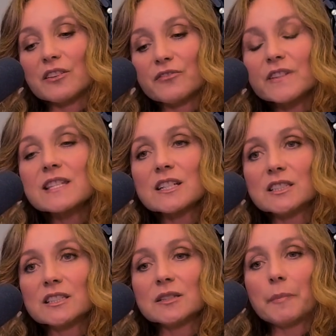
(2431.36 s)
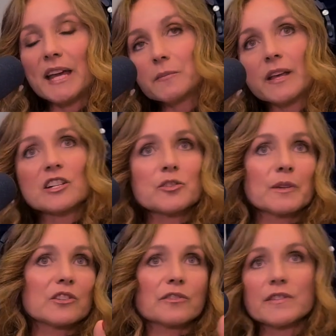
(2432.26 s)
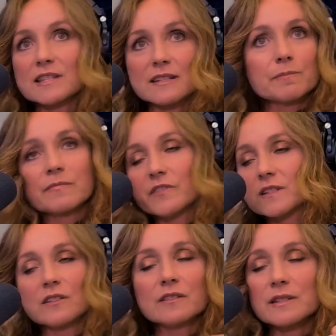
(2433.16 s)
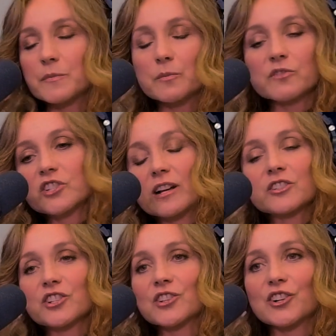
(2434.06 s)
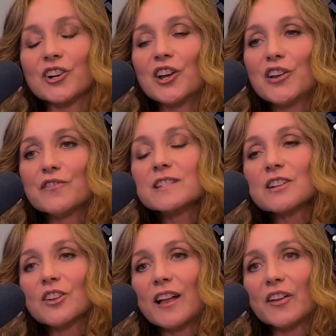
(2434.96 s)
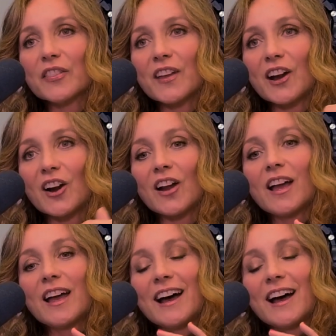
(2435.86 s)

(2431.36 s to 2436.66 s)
physical pain management or physical symptom reduction or physical health care.